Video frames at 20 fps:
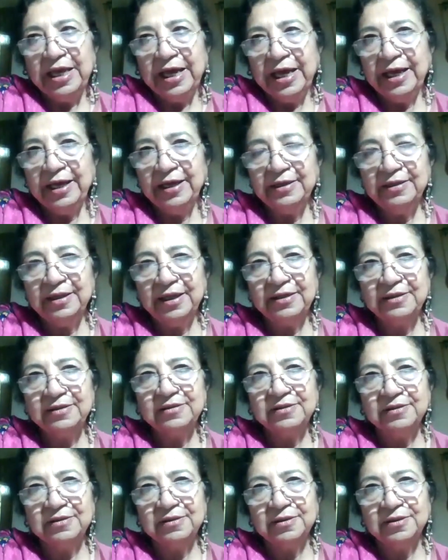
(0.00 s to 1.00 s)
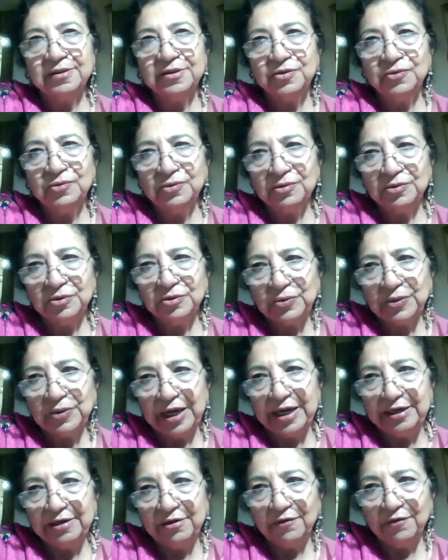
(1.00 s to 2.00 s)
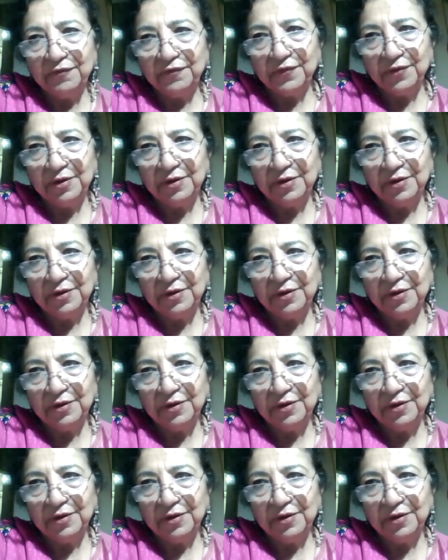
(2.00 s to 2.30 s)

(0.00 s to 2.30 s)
and that, you know, to kind of